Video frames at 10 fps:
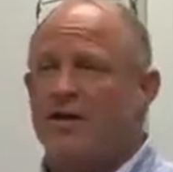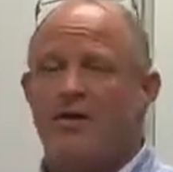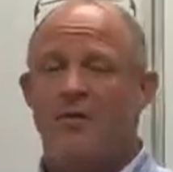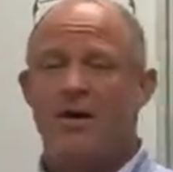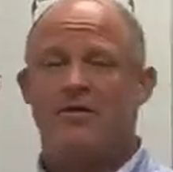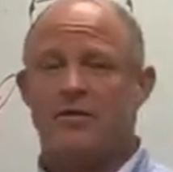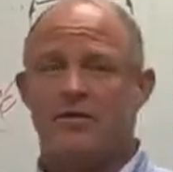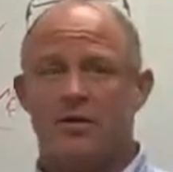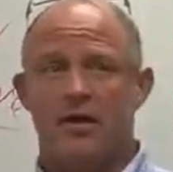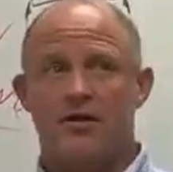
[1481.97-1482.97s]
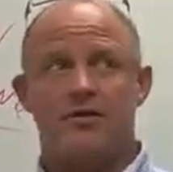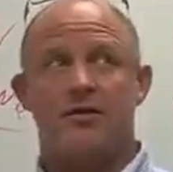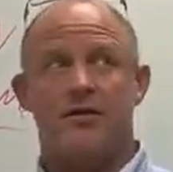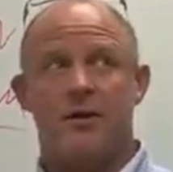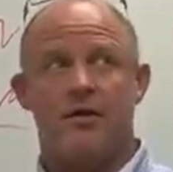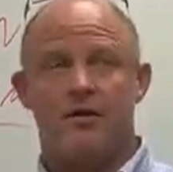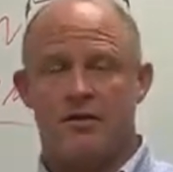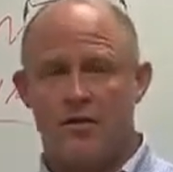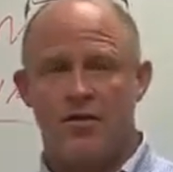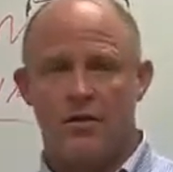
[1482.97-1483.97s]
The basic studies, they
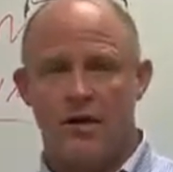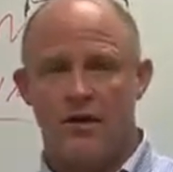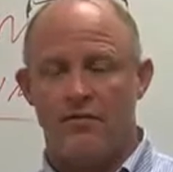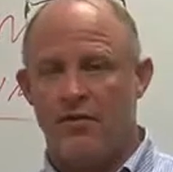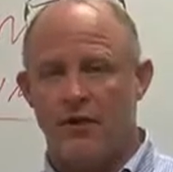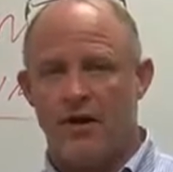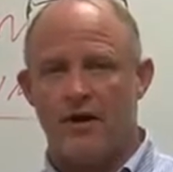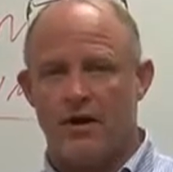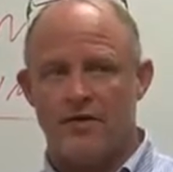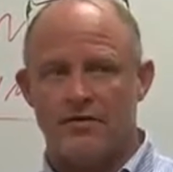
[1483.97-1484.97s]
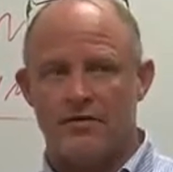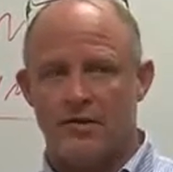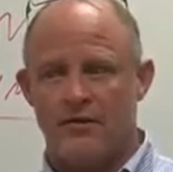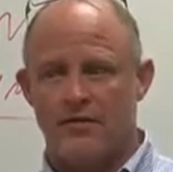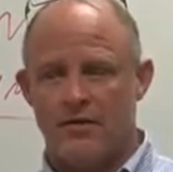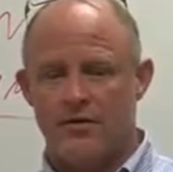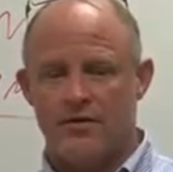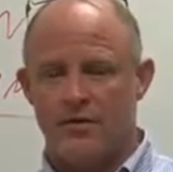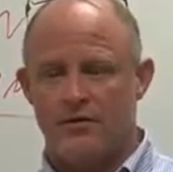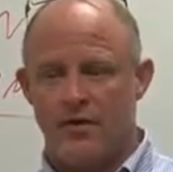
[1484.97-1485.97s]
look to the left and that kind of stuff. The
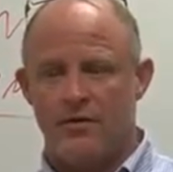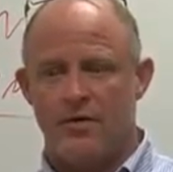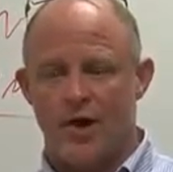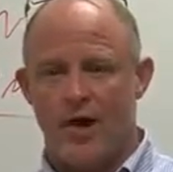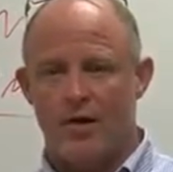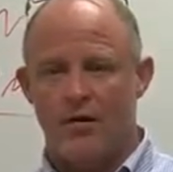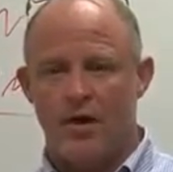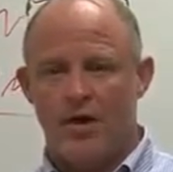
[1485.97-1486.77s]
shifting around.